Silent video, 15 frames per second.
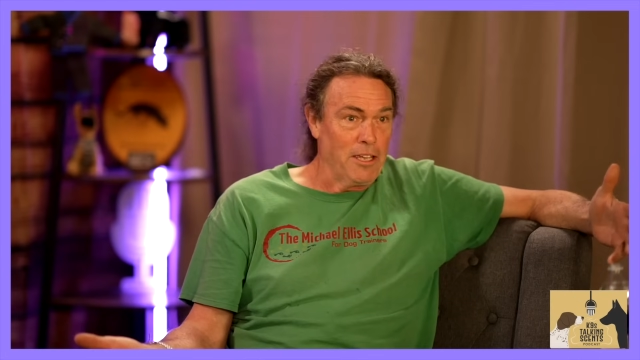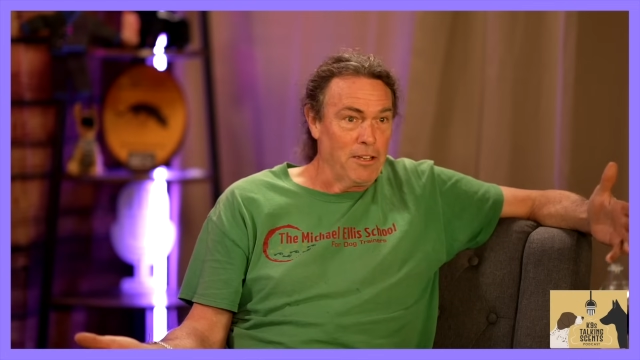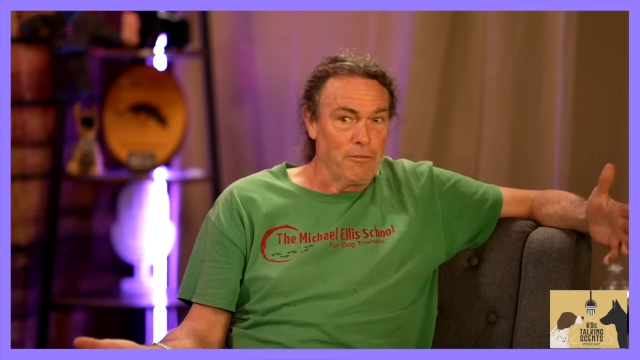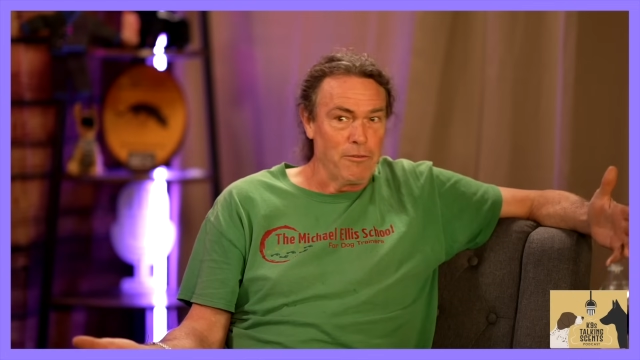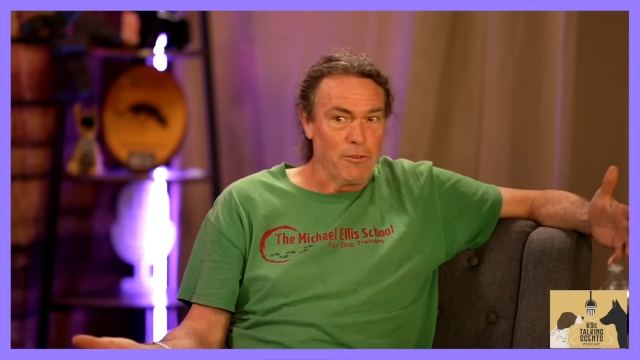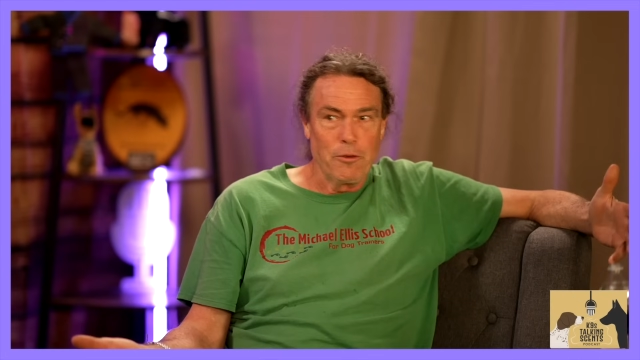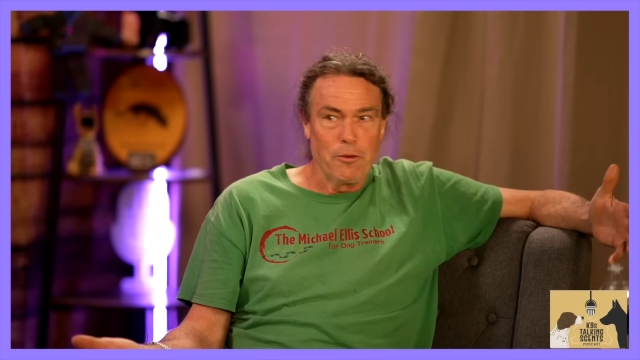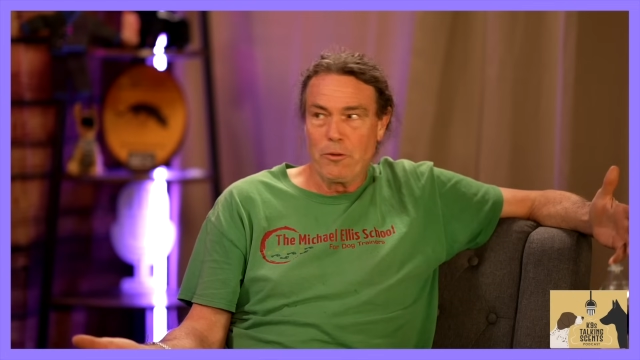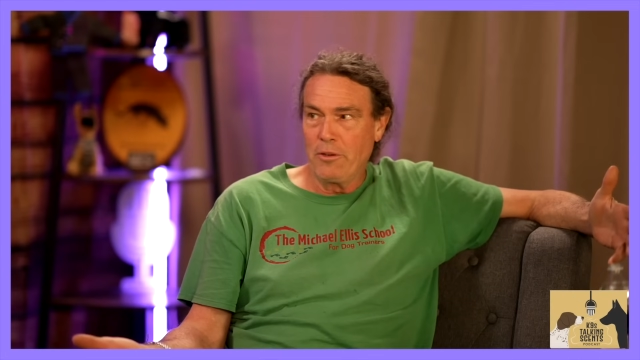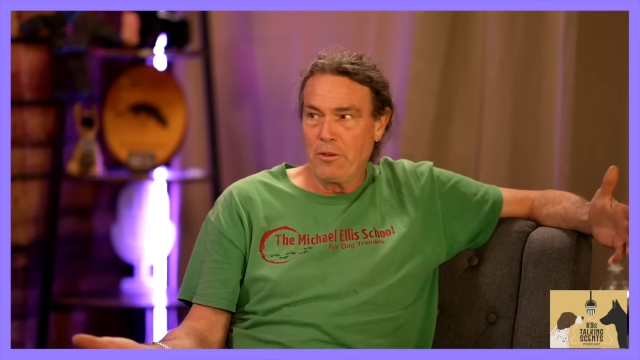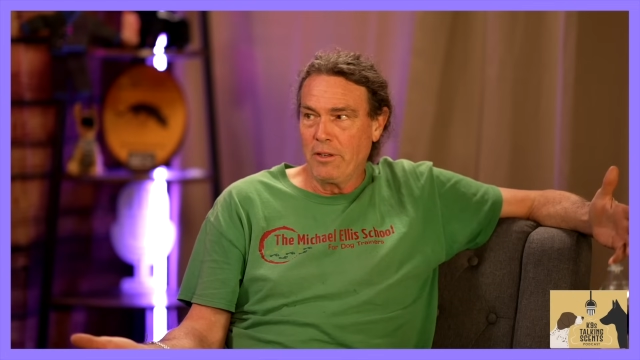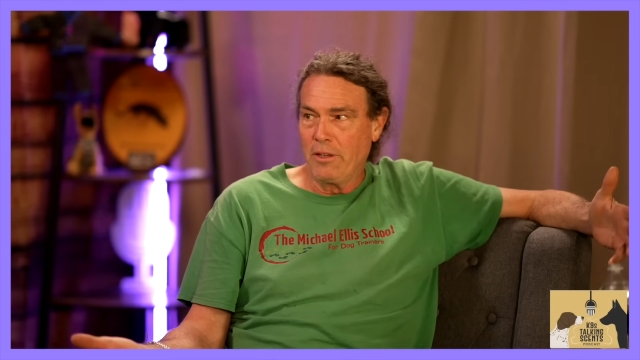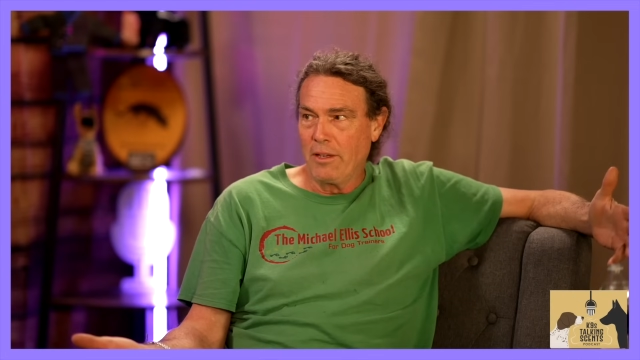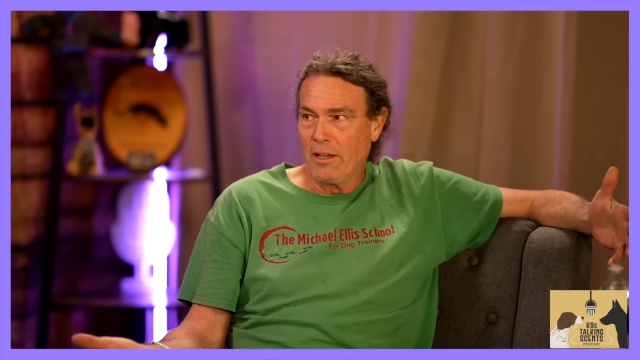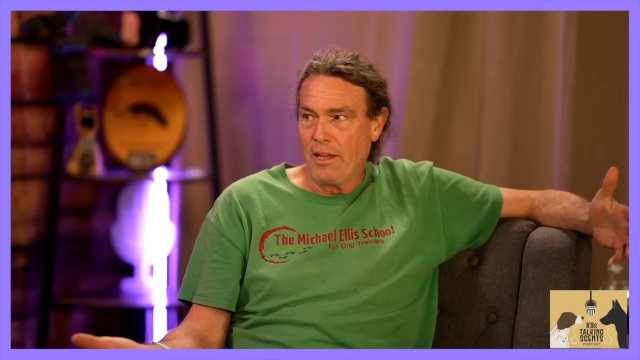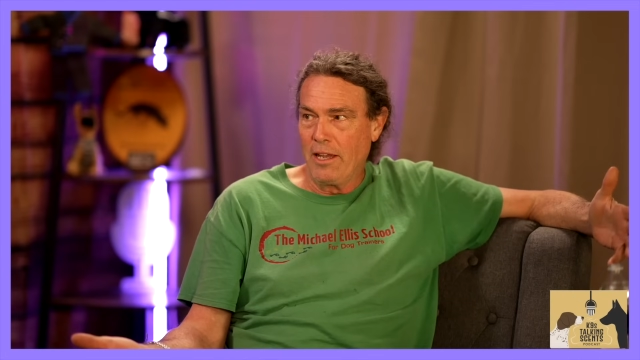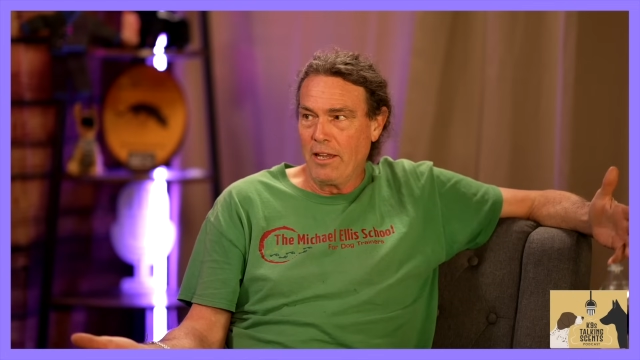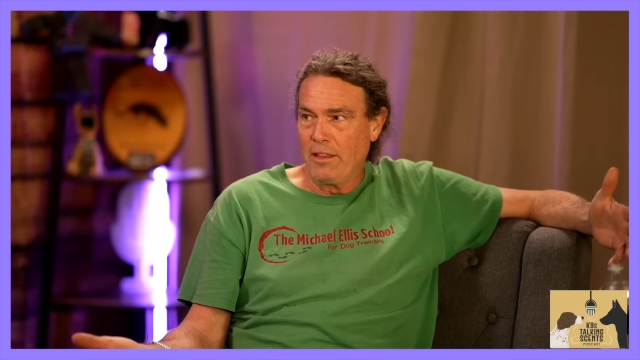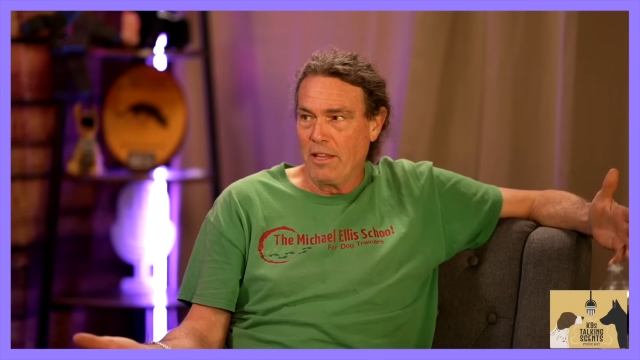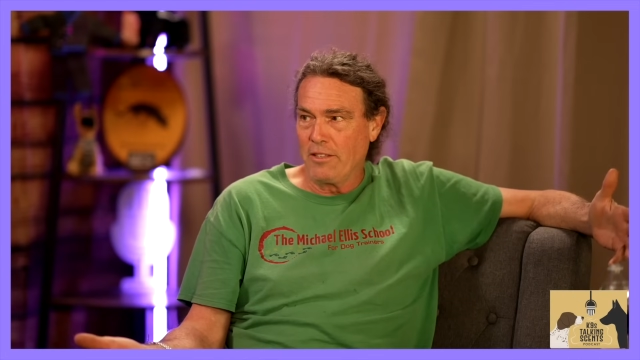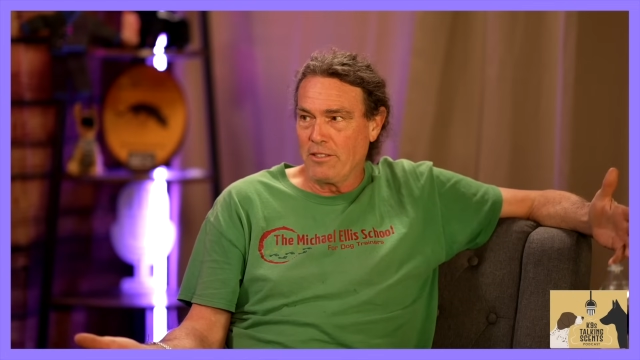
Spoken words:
of food in the